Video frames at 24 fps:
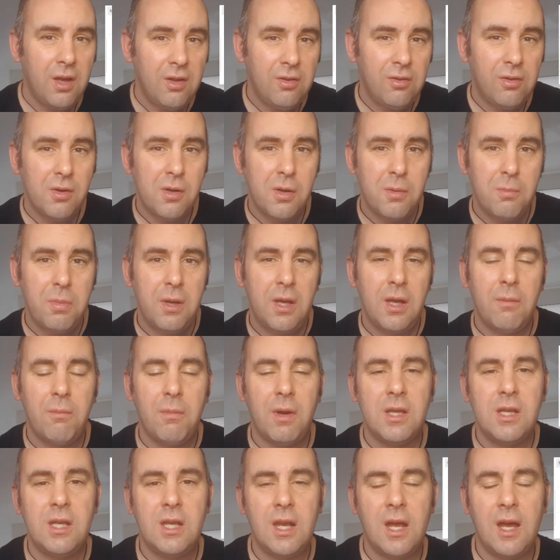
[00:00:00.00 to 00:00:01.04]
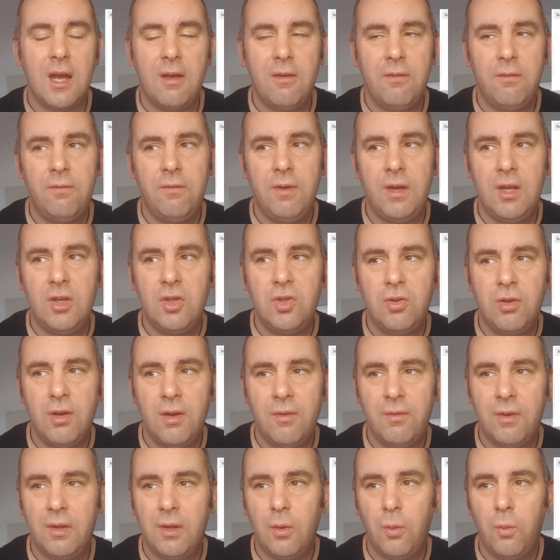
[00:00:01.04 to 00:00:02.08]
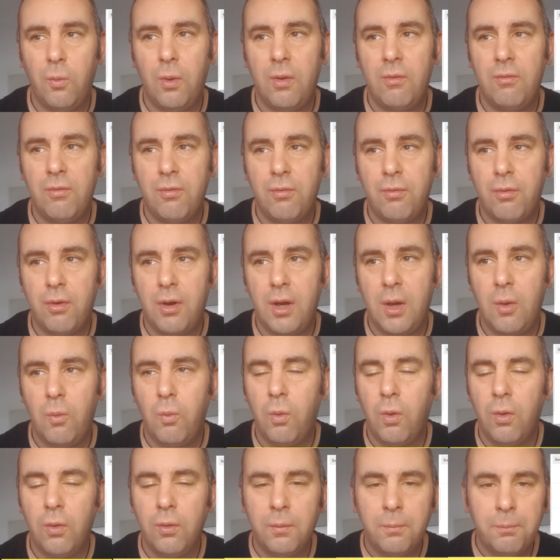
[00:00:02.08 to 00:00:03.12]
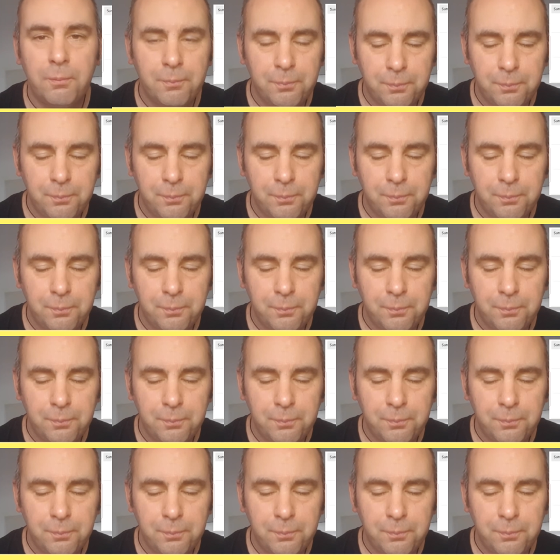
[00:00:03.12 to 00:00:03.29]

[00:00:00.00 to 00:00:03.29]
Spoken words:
is going to be a Man United victory. I think they'll win 3-1.